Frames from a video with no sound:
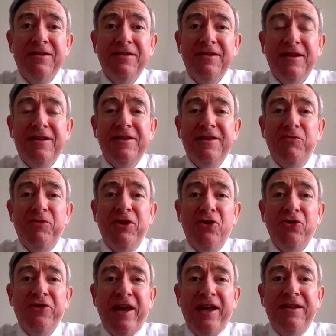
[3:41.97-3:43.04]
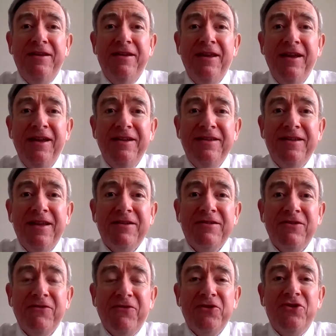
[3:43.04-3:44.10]
Little did we know then that
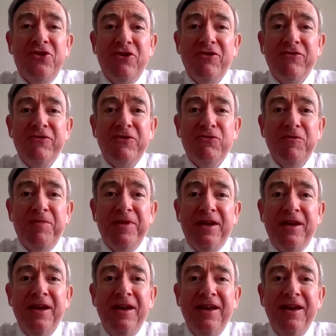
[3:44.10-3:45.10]
the first year of it would be